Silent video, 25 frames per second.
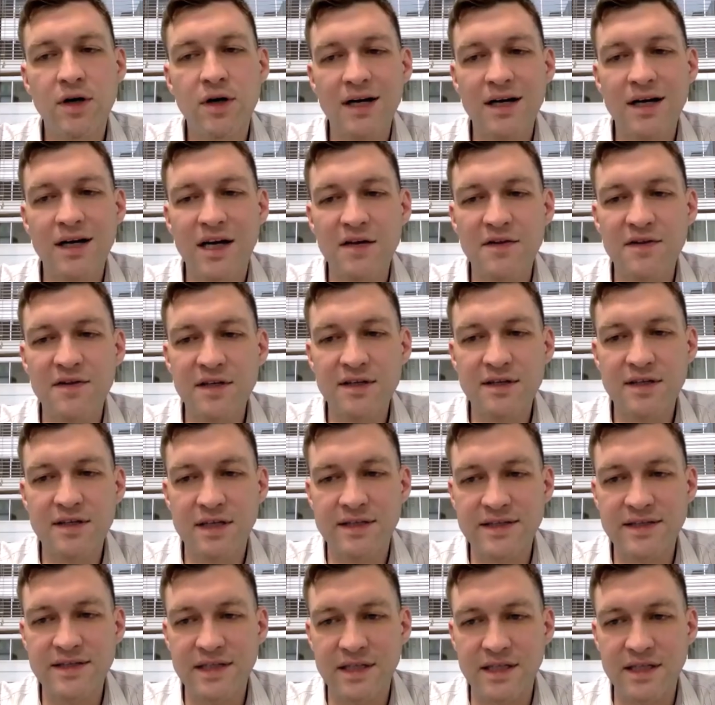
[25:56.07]
I think
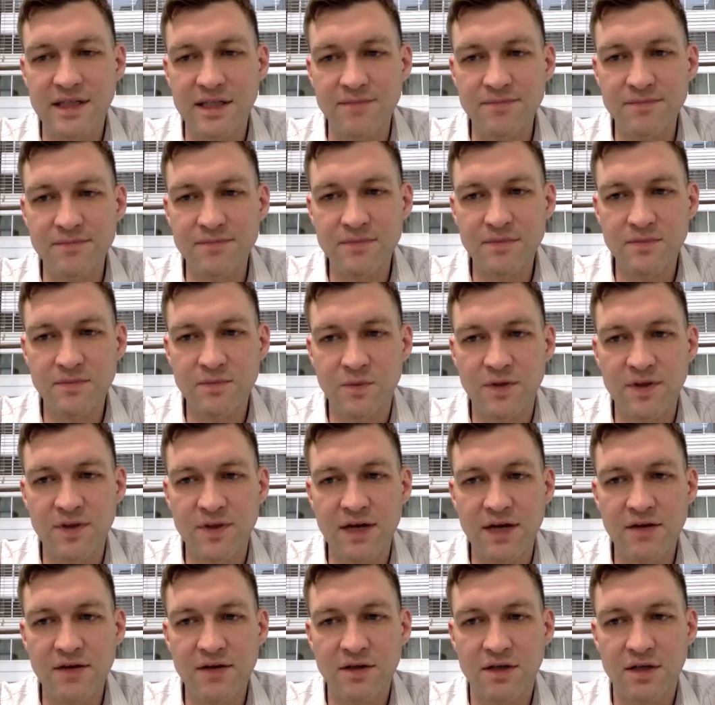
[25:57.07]
that with
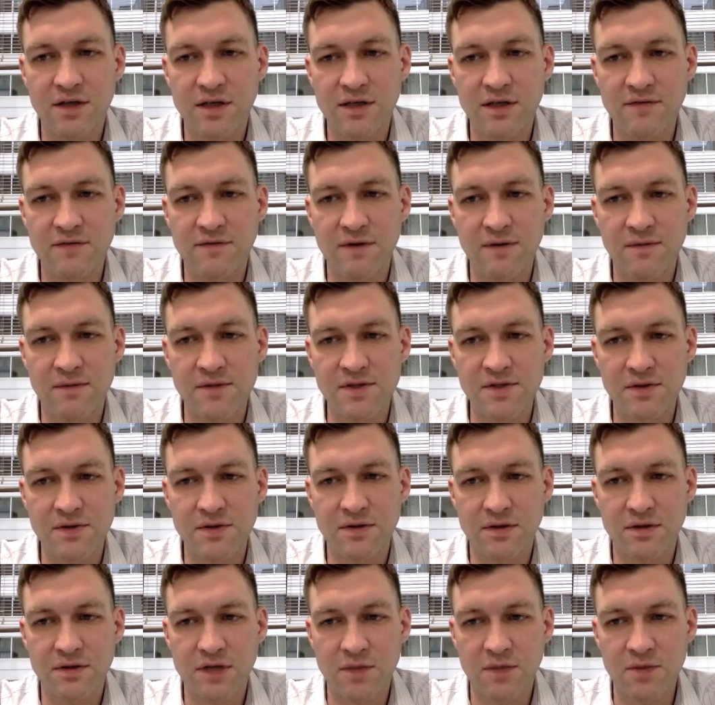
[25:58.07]
alcohol and
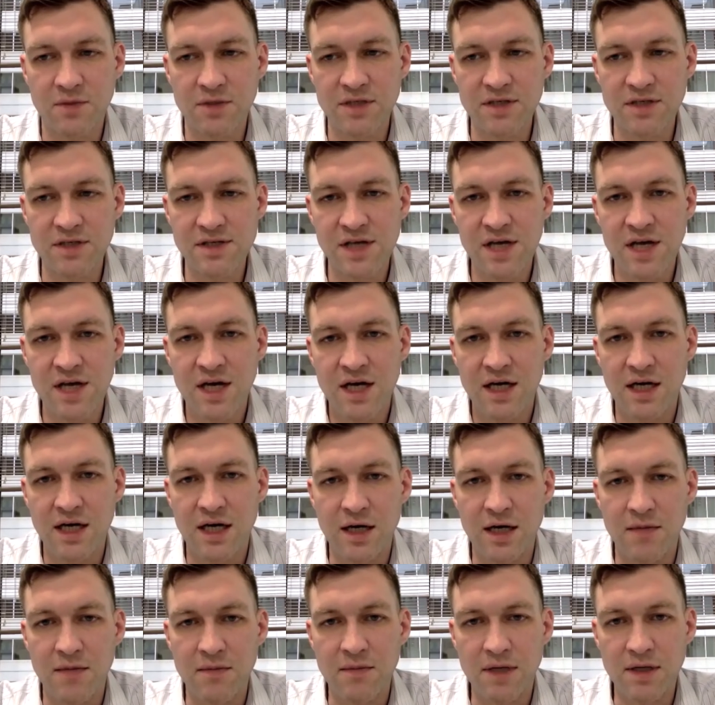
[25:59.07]
pharmaceutical companies,
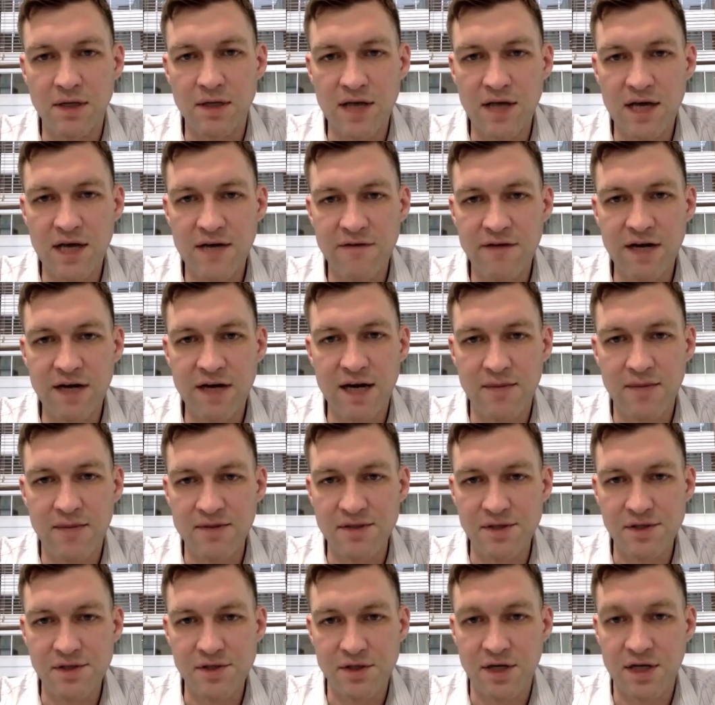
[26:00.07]
a lot of that
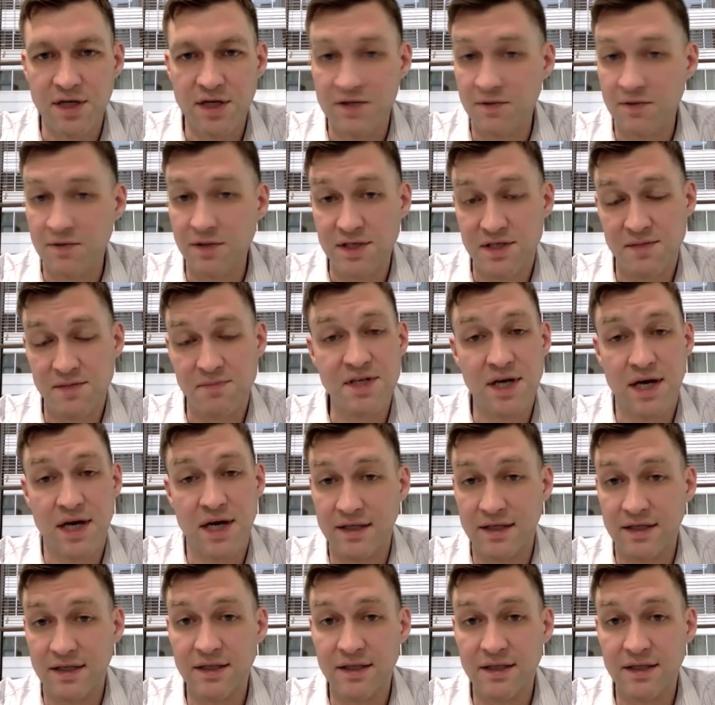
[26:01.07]
opposition has really subsided